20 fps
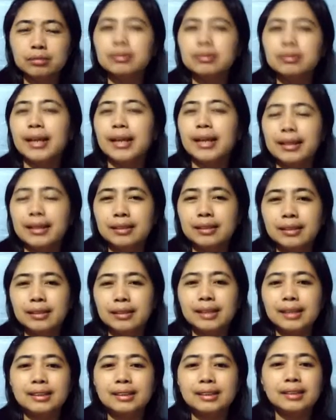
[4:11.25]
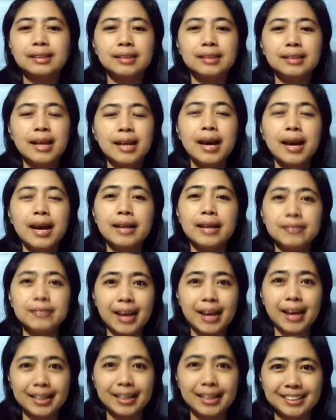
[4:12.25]
then that's
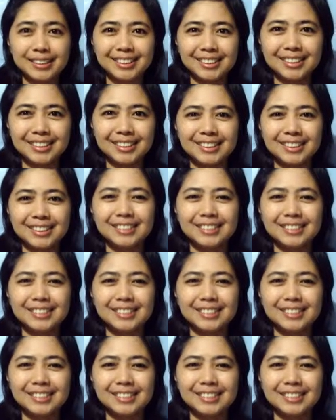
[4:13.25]
advice.